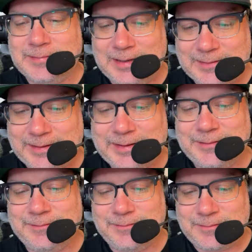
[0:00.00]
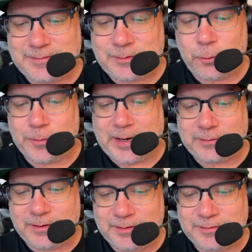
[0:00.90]
I like it. Quarterback
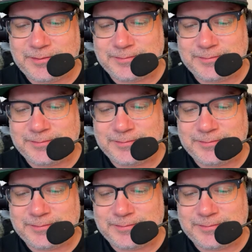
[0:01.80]
love.